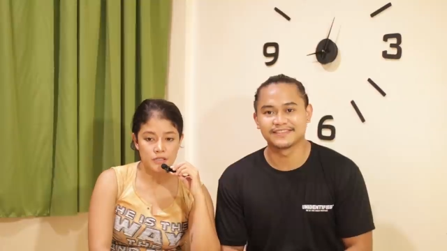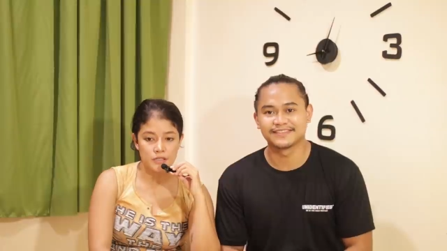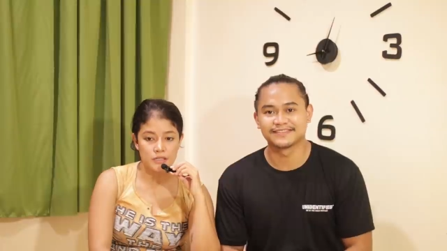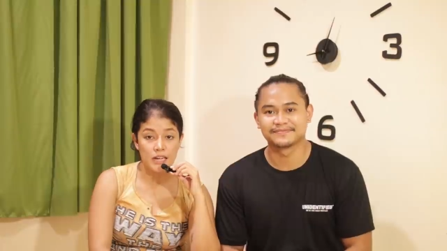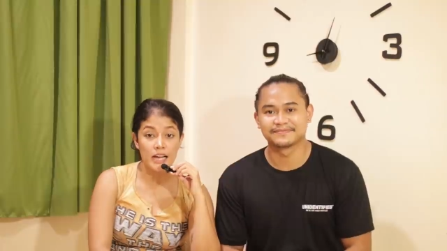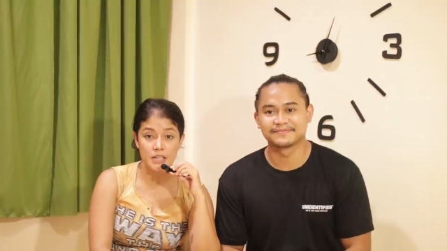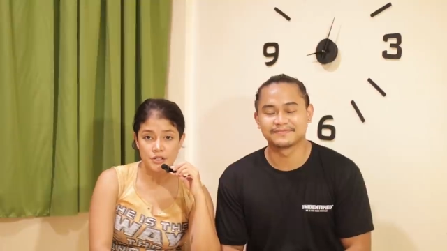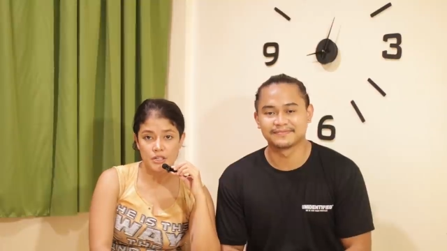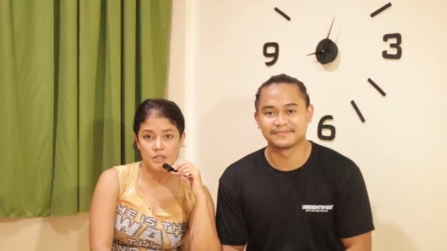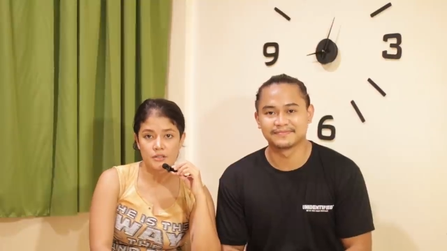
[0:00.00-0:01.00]
Speaker 1: one,
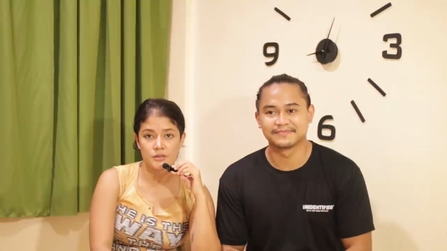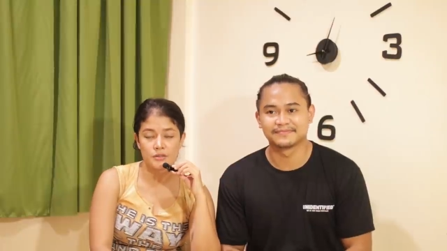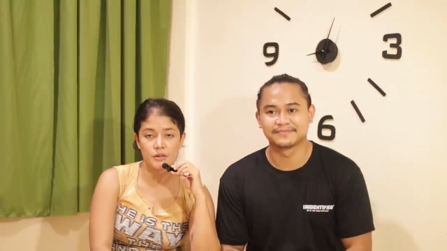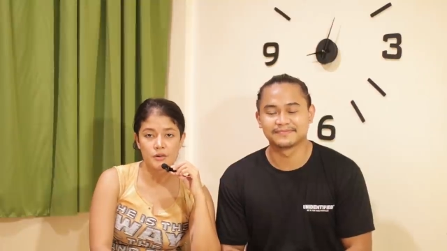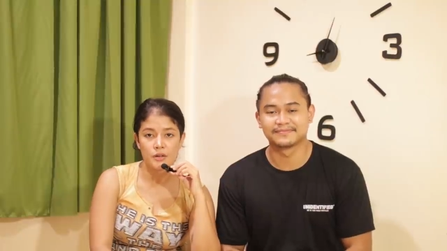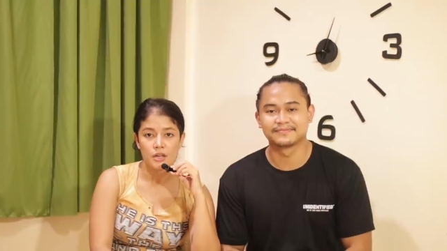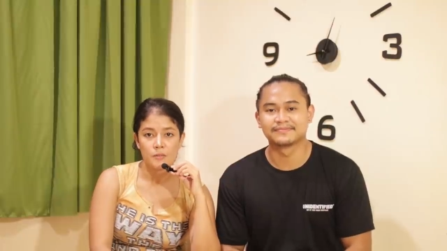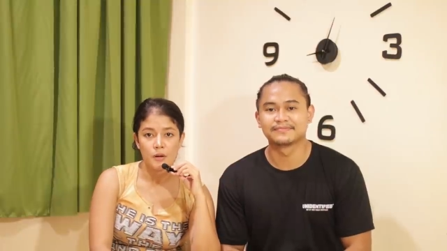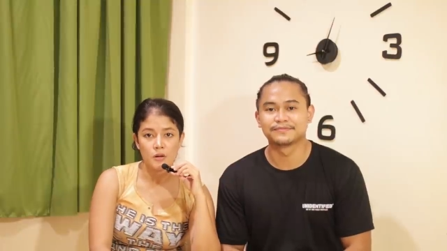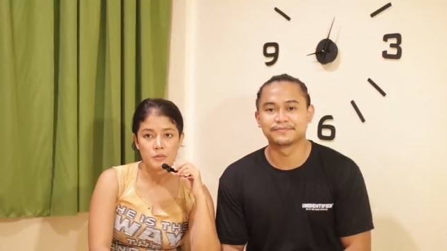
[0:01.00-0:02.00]
hygiene. So
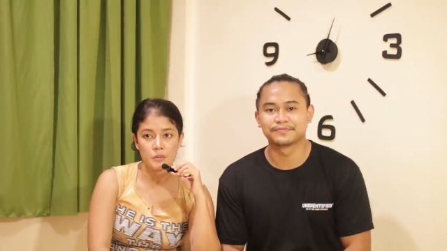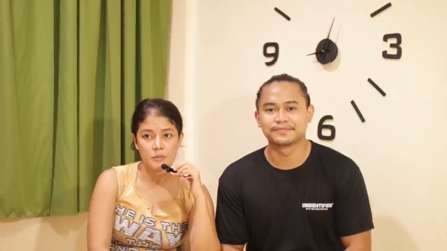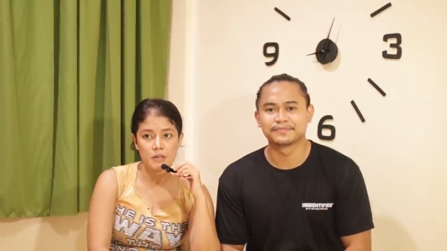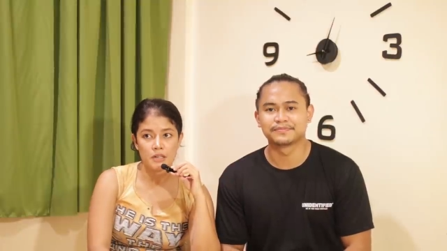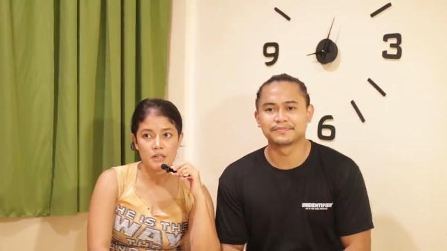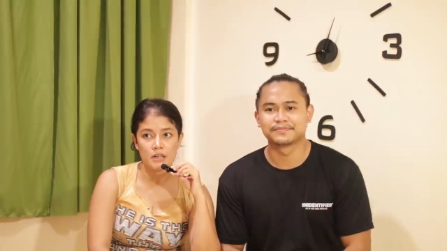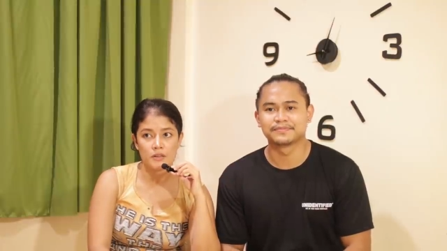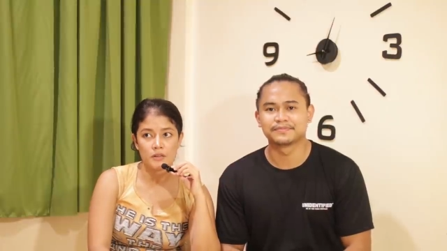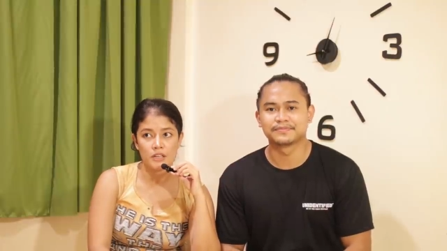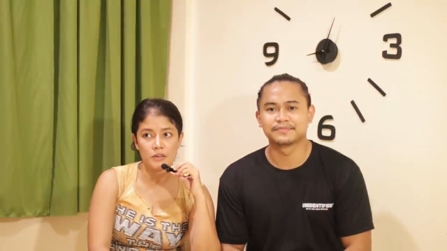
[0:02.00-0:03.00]
most women,
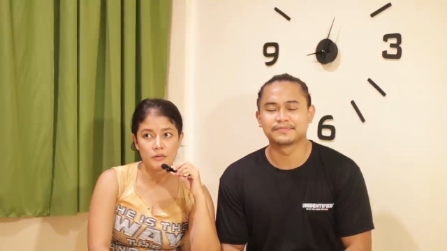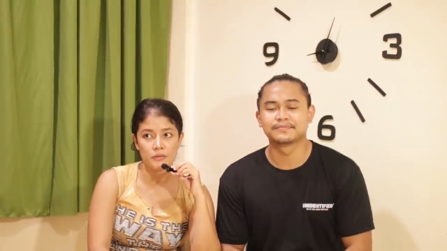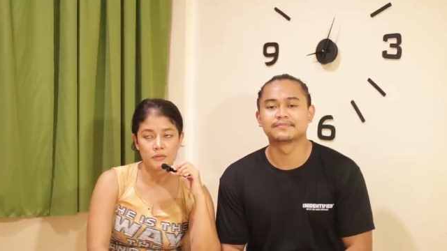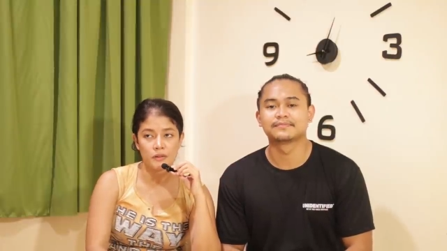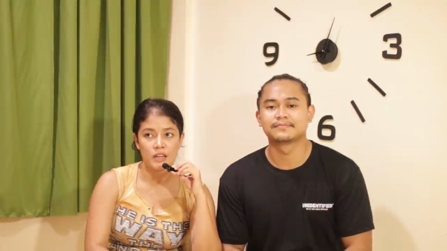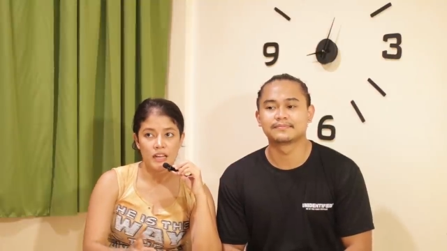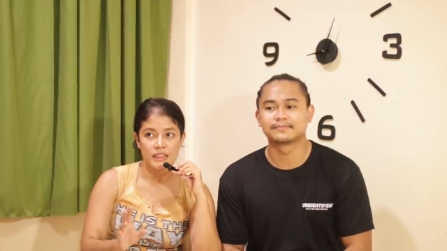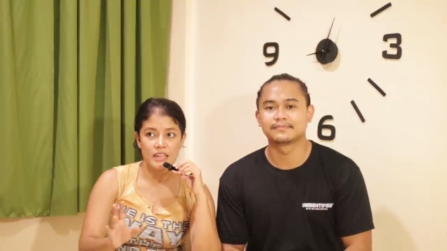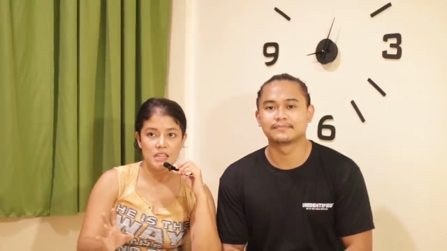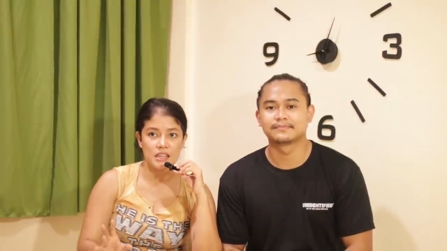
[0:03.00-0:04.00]
if
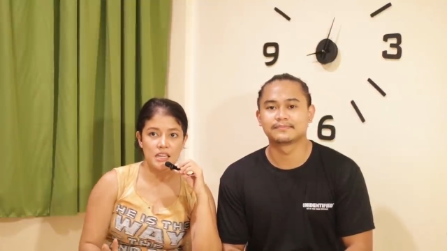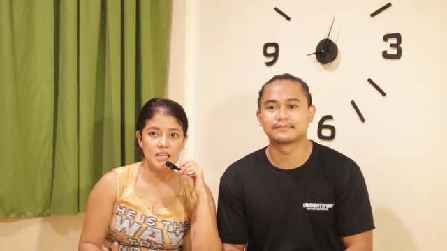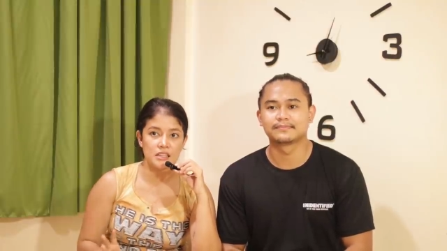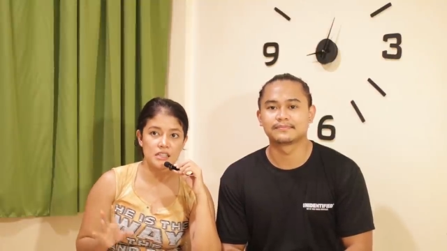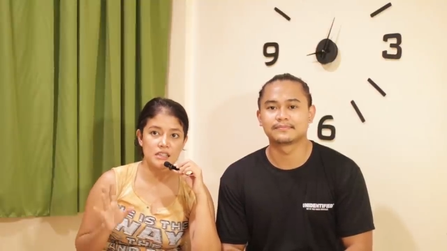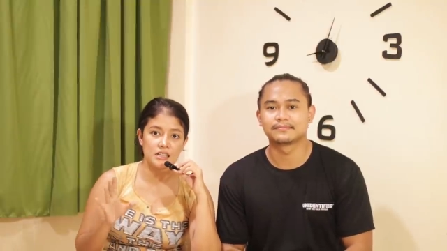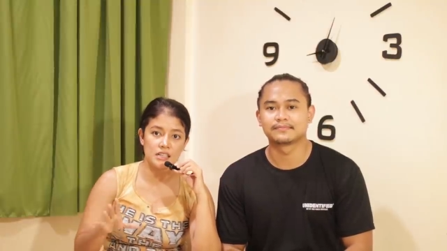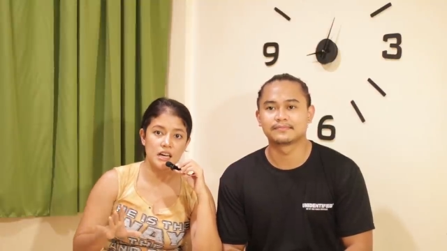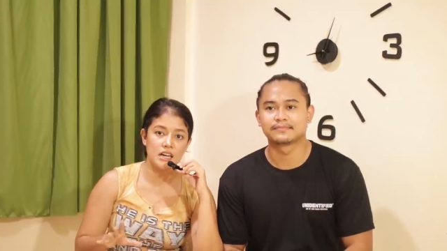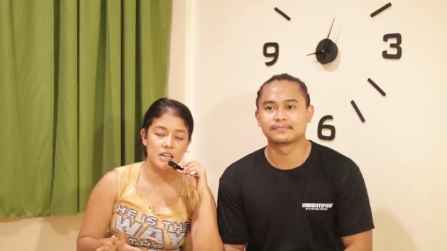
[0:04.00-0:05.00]
they think that the
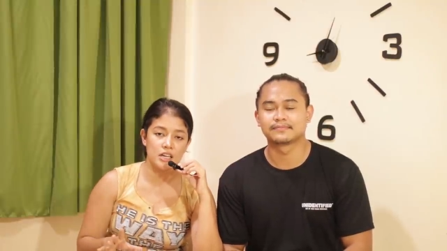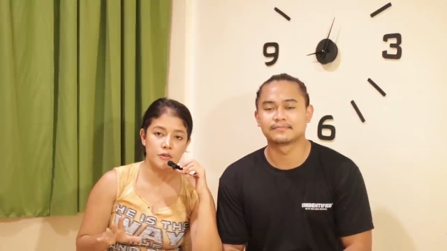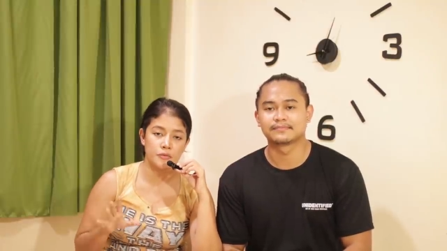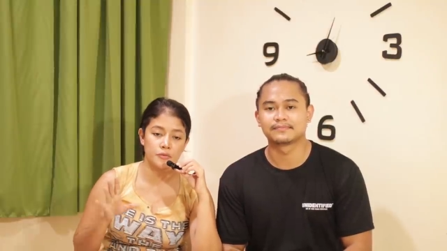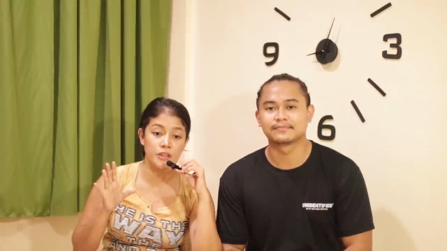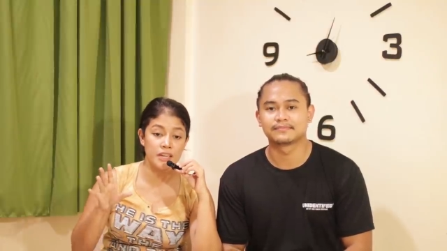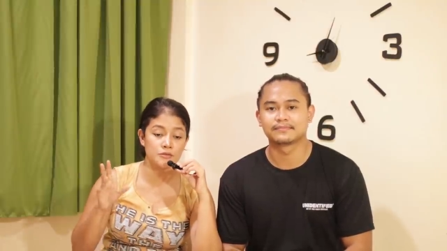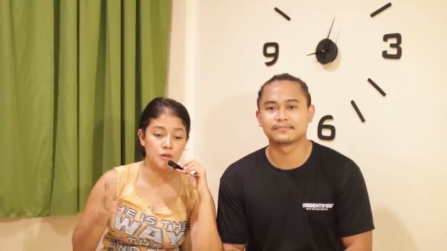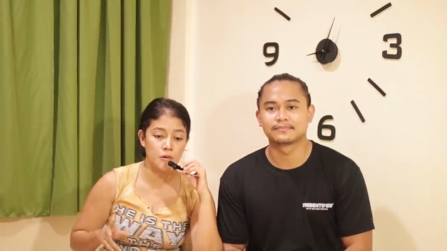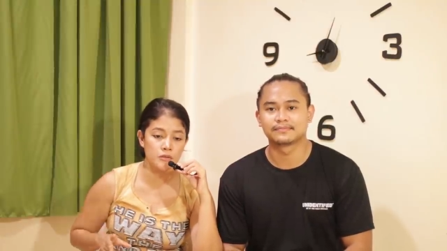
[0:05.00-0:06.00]
guy, if they
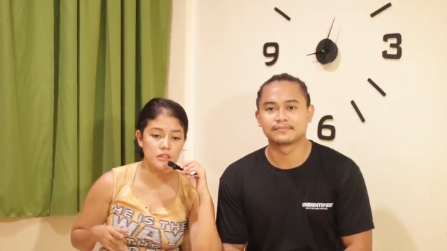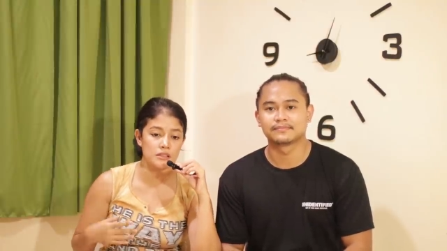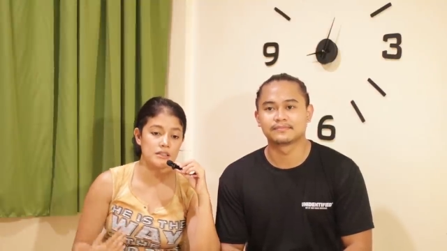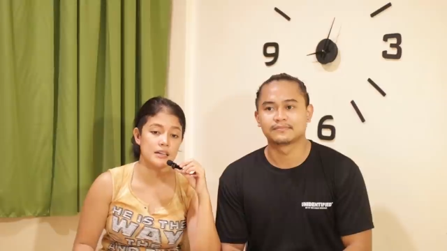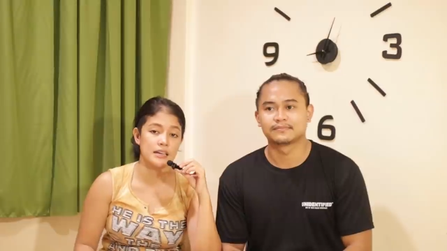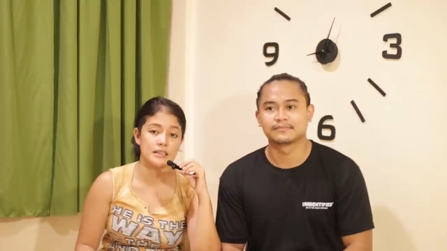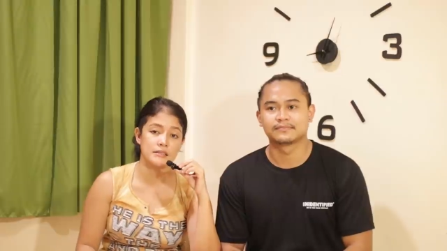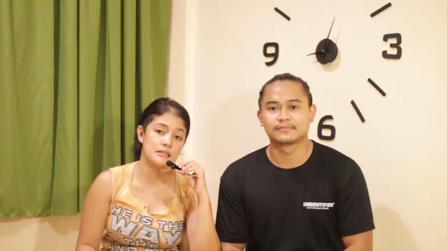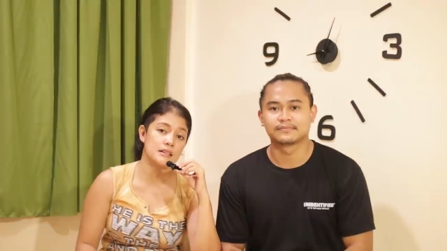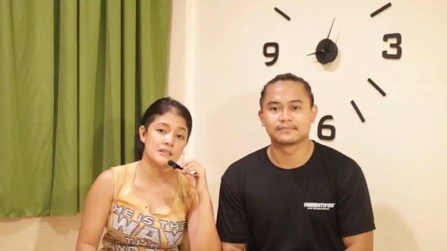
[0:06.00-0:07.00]
know that the guy
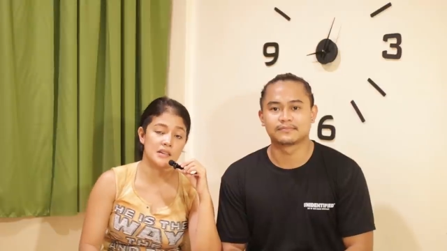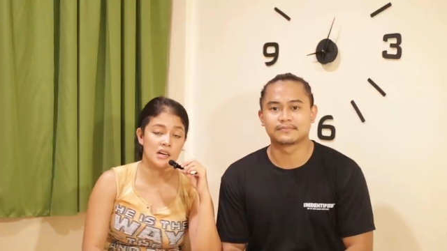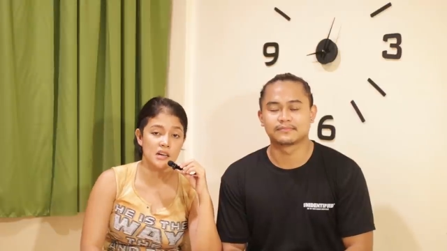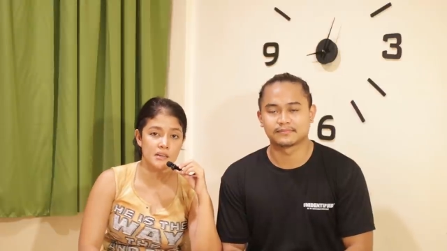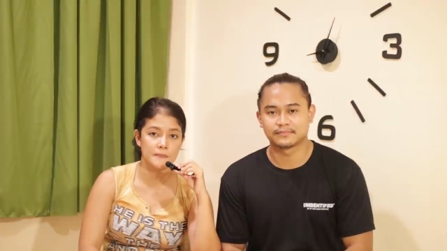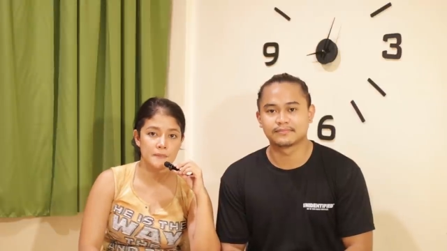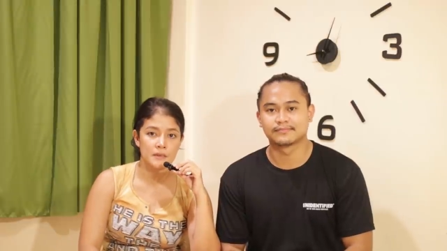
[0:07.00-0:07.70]
is uncut,